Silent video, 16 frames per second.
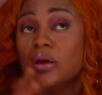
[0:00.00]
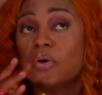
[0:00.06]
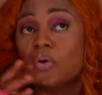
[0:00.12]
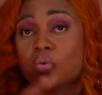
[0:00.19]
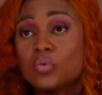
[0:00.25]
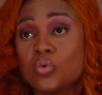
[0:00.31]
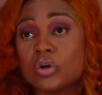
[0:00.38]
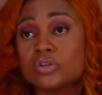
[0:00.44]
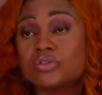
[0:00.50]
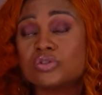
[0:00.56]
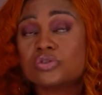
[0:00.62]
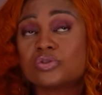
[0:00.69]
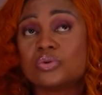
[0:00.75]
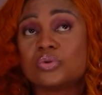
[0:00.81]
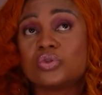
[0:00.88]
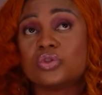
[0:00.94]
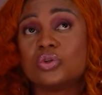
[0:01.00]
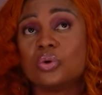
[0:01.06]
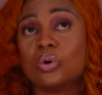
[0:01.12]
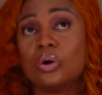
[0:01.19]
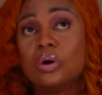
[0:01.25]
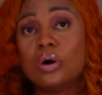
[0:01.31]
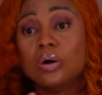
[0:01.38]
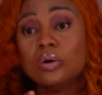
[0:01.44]
what suits
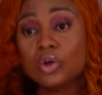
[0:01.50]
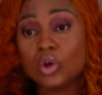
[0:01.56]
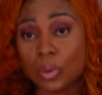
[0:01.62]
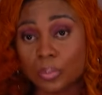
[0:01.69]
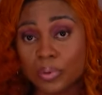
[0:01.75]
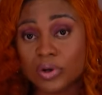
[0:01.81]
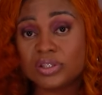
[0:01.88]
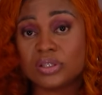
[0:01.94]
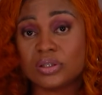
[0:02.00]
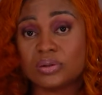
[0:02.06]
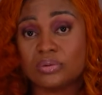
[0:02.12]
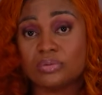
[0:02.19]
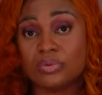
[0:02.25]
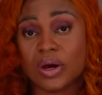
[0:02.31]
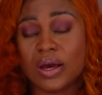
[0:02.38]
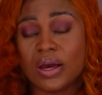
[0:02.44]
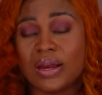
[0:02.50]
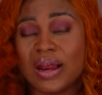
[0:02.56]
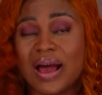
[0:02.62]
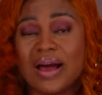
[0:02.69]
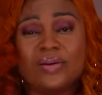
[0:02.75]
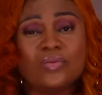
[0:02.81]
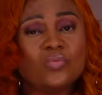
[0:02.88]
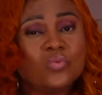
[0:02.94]
your body, right?
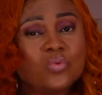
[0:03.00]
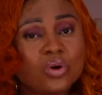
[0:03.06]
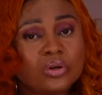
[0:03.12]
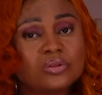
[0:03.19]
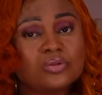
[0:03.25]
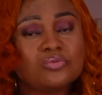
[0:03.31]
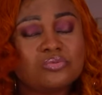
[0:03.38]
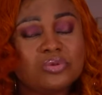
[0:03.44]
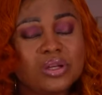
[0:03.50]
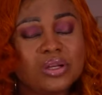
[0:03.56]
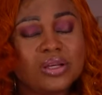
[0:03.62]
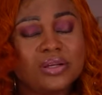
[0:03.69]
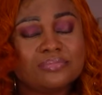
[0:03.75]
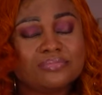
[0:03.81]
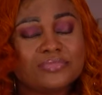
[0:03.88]
And what really...